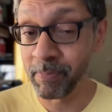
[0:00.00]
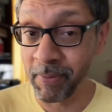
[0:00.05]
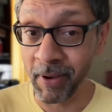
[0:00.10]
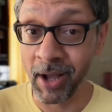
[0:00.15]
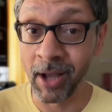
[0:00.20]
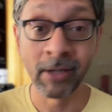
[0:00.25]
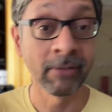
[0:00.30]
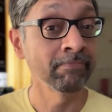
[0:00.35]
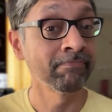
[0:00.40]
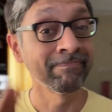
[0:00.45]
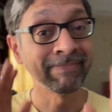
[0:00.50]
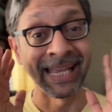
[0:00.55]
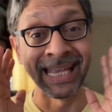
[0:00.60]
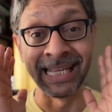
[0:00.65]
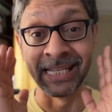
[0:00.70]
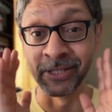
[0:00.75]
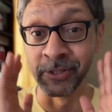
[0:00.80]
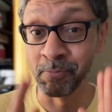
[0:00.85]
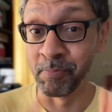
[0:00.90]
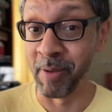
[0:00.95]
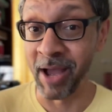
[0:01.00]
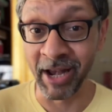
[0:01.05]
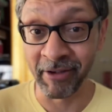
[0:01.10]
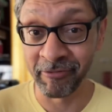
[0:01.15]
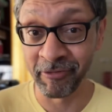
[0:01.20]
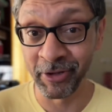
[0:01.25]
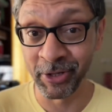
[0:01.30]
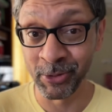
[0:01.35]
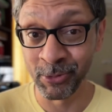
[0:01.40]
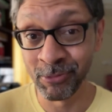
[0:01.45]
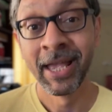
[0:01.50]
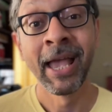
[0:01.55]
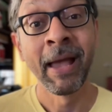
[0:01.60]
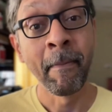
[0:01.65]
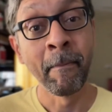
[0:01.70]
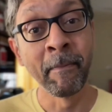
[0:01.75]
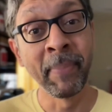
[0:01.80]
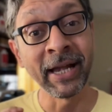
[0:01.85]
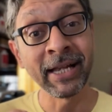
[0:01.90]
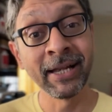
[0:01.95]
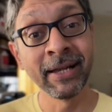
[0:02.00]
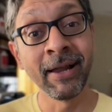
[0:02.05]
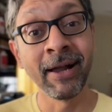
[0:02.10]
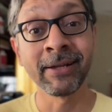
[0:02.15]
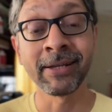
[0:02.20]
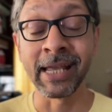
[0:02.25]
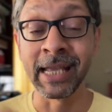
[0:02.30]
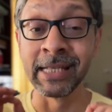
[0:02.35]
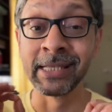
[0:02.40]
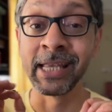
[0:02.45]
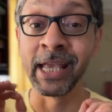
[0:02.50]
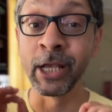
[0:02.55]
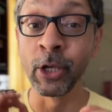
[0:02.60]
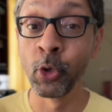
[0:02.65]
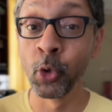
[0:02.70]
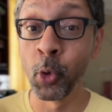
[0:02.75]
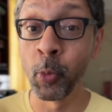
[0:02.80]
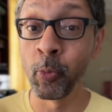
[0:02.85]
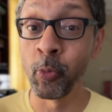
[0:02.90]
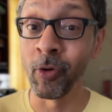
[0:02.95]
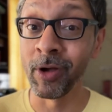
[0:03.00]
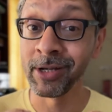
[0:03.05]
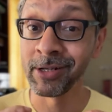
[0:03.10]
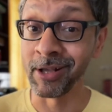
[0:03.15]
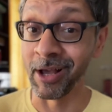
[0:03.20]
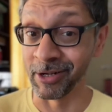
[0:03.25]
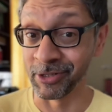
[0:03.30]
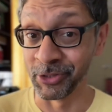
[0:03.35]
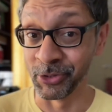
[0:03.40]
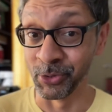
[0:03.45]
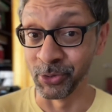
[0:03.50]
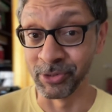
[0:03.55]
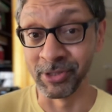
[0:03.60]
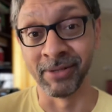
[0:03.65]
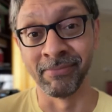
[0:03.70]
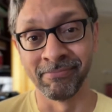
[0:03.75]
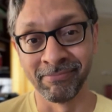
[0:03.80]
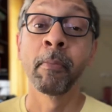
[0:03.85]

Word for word: Paan is bad for you. Betel nut is a group 1 carcinogen.